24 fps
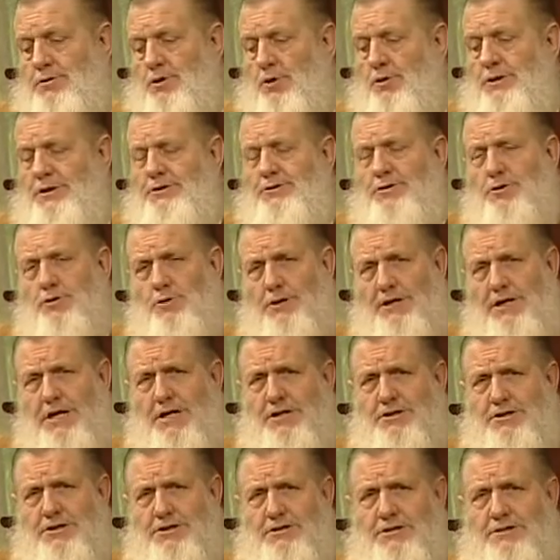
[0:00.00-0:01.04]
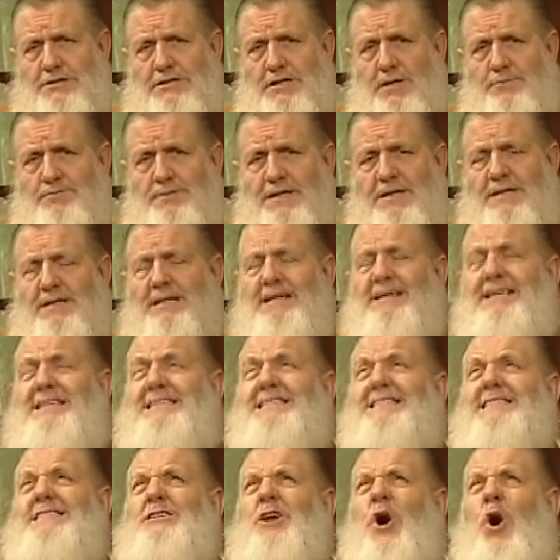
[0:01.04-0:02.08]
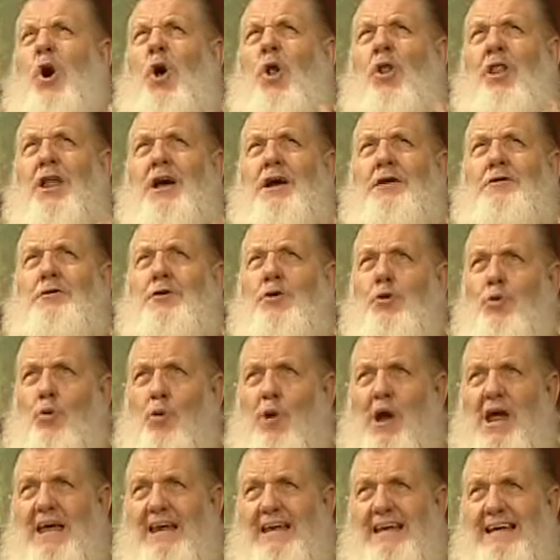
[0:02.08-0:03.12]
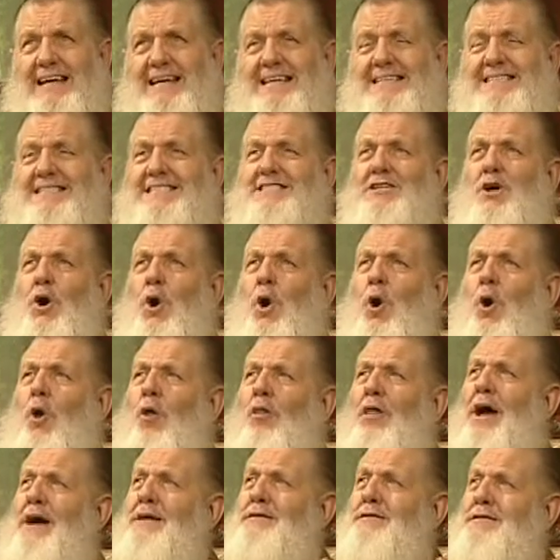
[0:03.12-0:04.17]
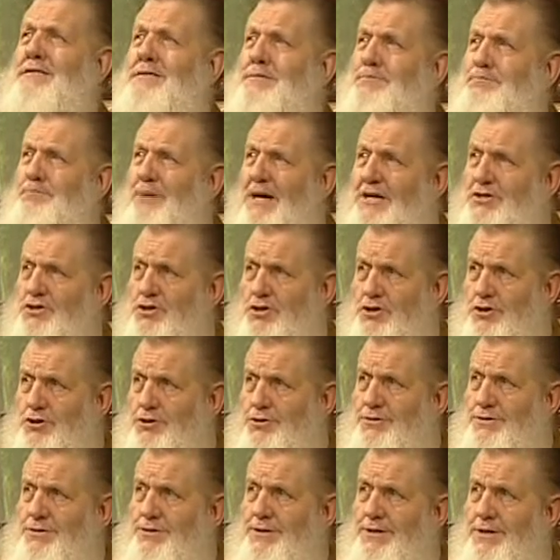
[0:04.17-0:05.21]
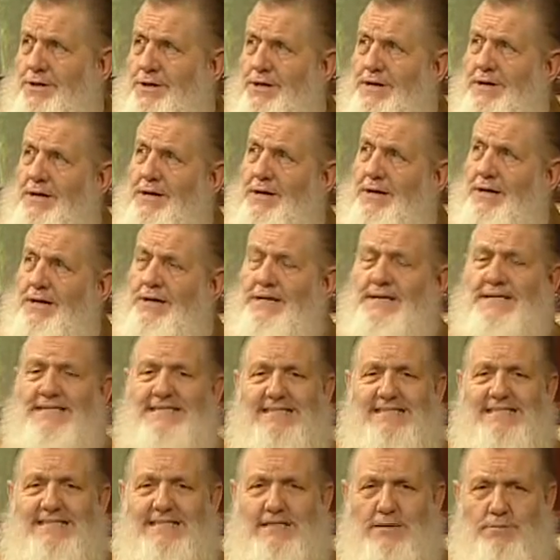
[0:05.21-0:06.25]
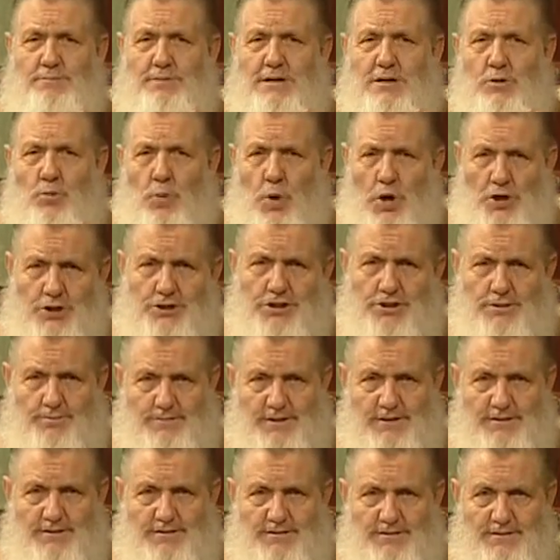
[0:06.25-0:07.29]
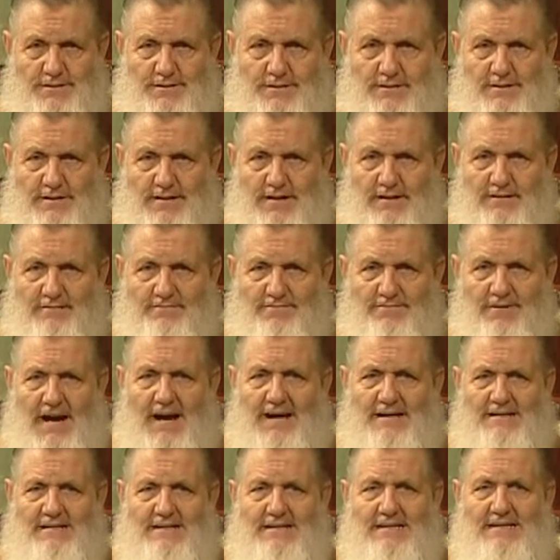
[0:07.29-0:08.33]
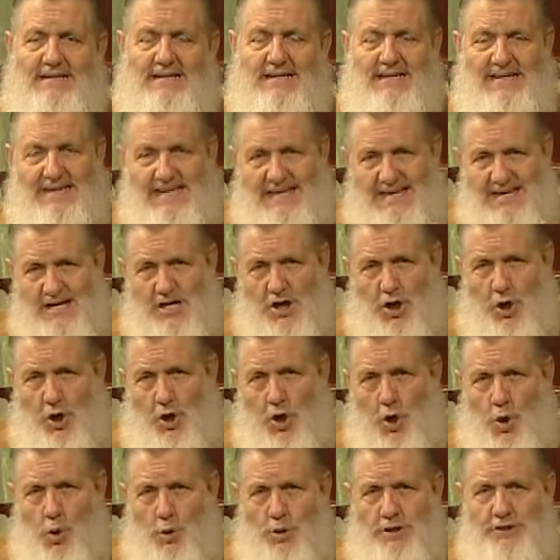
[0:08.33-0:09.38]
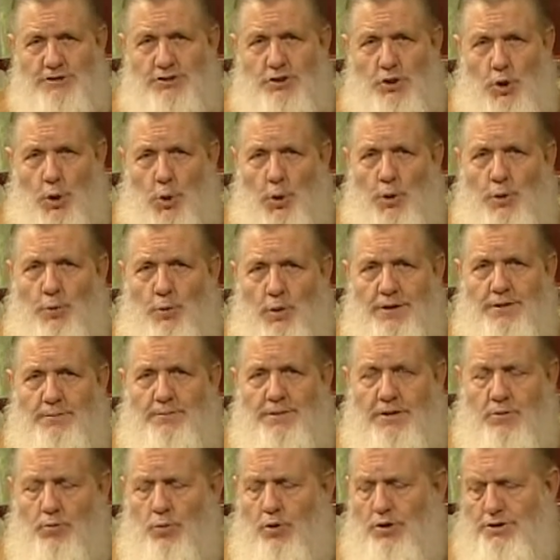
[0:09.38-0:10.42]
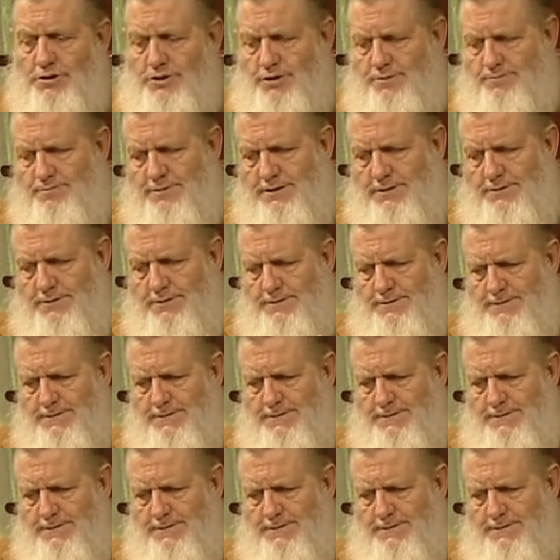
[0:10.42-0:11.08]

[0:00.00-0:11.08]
So his creation is something that isn't all that great. It isn't all that special. It isn't to be worshipped. In fact, he alone is the only one to be worshipped.